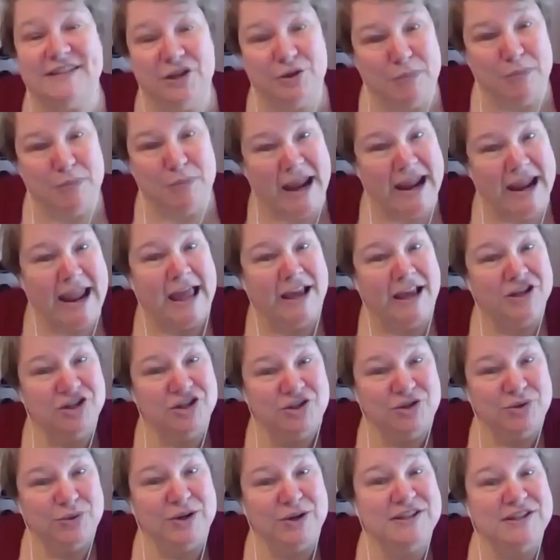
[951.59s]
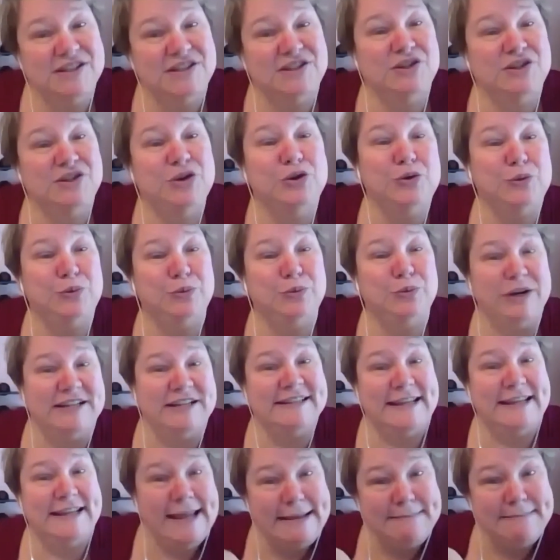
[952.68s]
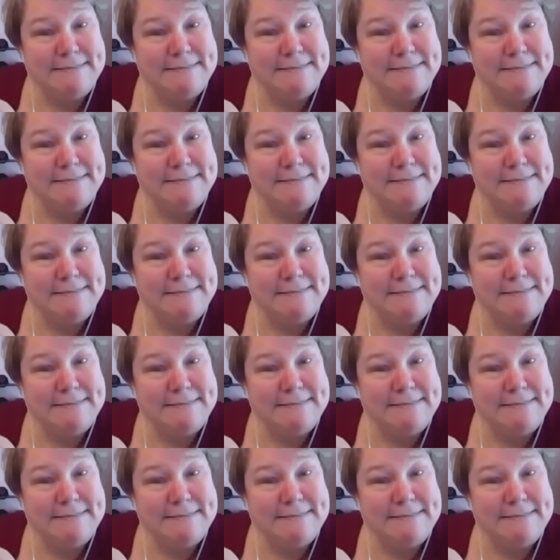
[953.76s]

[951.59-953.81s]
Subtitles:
you may edge towards too risky,